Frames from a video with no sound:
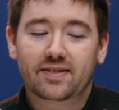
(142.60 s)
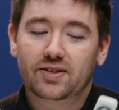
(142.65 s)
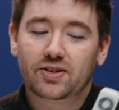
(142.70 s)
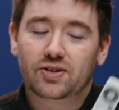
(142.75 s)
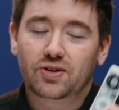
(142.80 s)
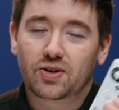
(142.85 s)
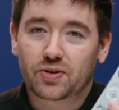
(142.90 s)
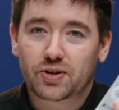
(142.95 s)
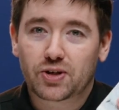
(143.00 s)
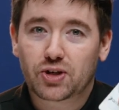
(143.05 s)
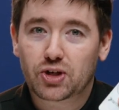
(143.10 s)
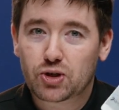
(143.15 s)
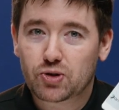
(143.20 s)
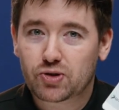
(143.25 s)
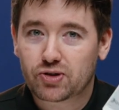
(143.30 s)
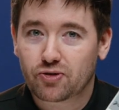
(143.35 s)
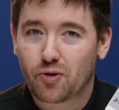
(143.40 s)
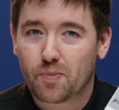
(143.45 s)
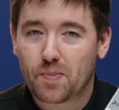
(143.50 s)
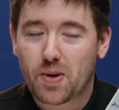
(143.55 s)
You know, you can
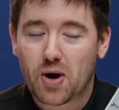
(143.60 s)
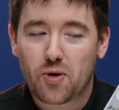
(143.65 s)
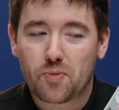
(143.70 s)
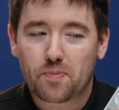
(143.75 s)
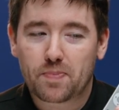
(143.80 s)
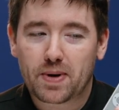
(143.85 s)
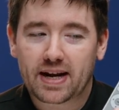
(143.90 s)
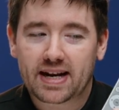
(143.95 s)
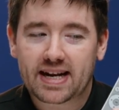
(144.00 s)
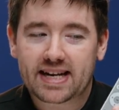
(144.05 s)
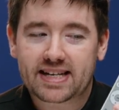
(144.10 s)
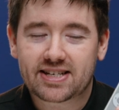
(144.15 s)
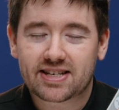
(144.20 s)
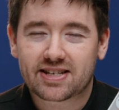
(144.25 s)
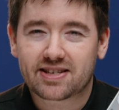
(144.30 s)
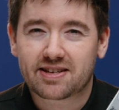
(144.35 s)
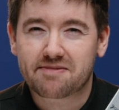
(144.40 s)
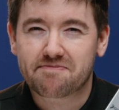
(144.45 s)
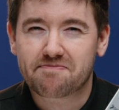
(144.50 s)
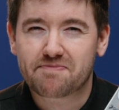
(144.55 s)
use the remote, but it's
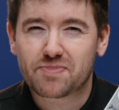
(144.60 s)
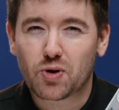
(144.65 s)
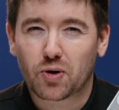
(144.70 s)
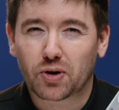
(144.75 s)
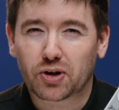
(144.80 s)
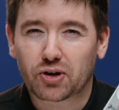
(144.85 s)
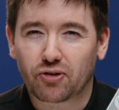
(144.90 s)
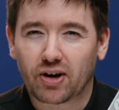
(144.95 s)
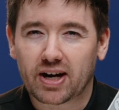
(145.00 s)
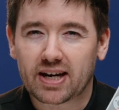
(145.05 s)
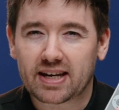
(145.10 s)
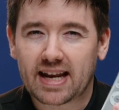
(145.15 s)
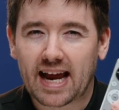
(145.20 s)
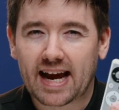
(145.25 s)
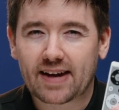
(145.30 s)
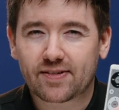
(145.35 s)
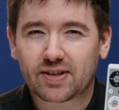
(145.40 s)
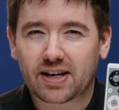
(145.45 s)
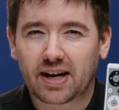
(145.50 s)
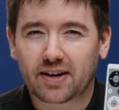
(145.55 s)
just not great. They
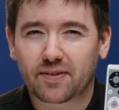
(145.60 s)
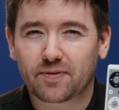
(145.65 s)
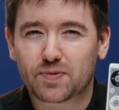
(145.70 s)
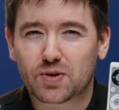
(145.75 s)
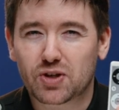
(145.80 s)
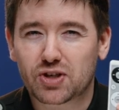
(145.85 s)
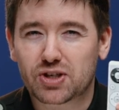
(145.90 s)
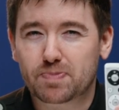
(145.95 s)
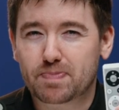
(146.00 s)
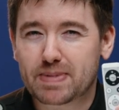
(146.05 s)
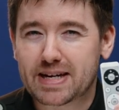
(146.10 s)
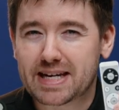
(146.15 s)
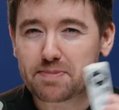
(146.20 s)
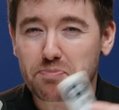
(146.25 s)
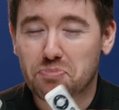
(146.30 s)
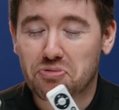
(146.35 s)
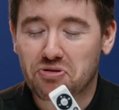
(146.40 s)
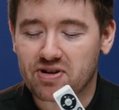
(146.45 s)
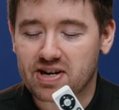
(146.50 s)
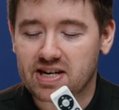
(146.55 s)
have kind of the
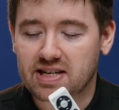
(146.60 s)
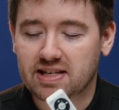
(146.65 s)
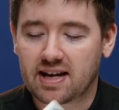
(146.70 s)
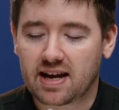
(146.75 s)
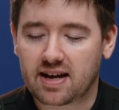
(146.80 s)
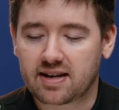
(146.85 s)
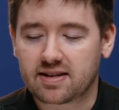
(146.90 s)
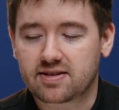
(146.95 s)
speed preset.